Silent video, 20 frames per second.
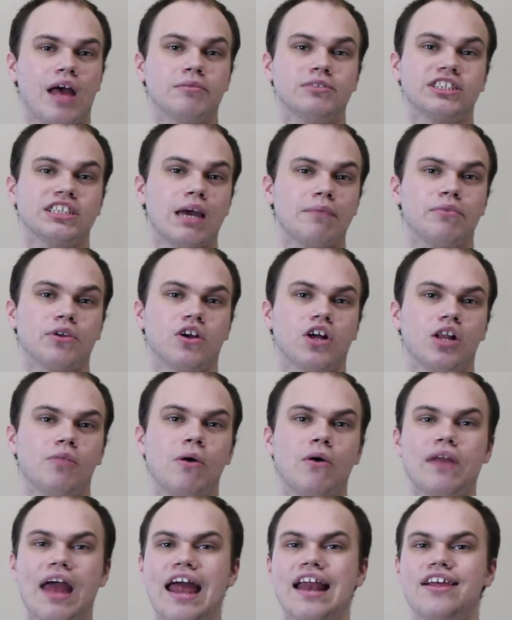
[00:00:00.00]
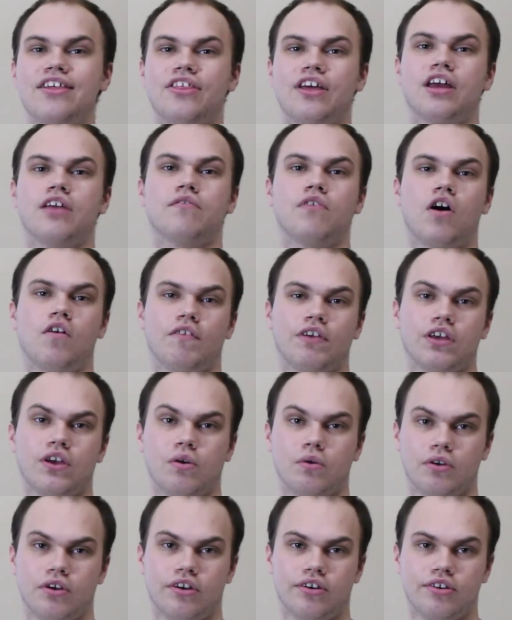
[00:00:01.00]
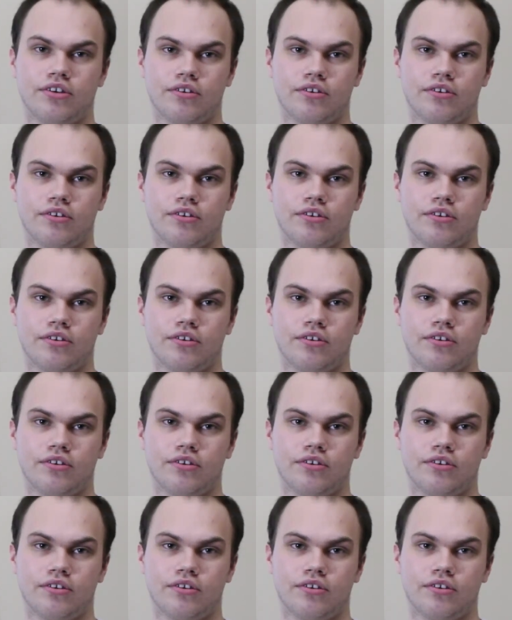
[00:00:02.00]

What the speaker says: I'm skeptical about anything involving yogurt.